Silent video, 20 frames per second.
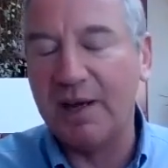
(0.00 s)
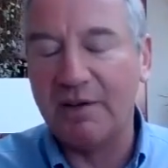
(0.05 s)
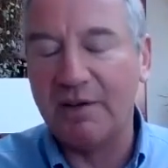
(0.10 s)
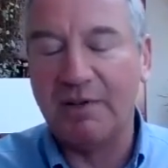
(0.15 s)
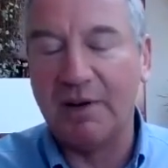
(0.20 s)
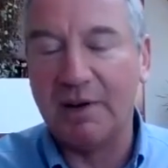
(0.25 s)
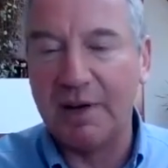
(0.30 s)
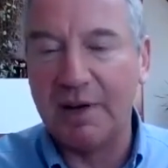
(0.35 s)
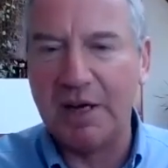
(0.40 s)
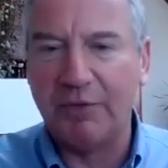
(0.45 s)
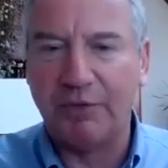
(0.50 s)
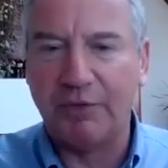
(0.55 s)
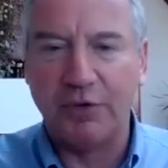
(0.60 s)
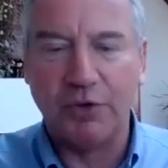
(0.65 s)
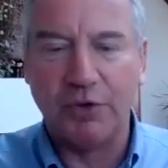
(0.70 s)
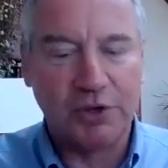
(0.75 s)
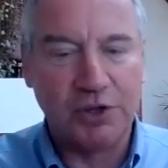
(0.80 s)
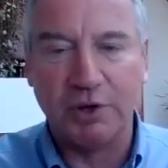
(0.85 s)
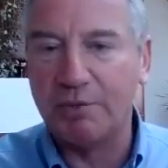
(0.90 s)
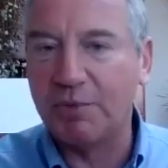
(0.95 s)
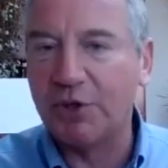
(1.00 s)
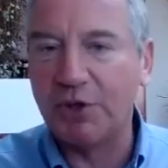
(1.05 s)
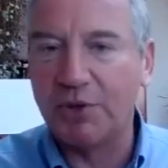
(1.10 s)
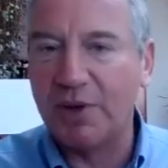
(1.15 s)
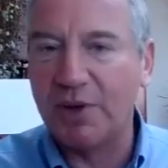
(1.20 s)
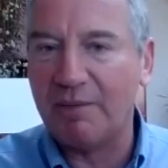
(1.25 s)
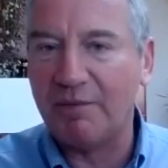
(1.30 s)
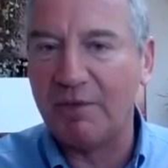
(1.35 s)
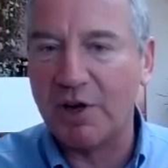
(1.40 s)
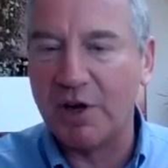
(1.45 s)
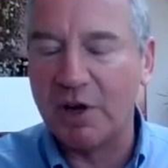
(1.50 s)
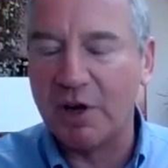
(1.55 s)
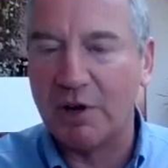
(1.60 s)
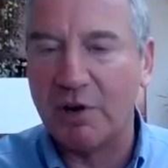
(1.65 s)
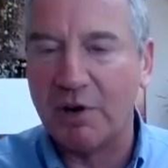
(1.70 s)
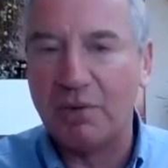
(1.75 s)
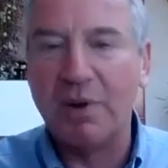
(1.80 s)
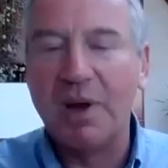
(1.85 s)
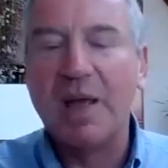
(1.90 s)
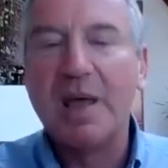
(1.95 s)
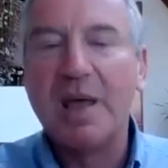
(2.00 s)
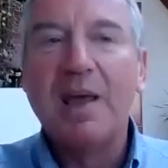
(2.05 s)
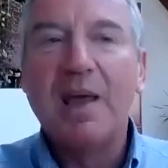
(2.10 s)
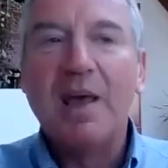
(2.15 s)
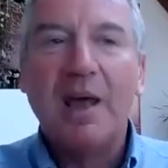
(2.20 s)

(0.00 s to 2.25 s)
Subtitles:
in the very near future, but you never know.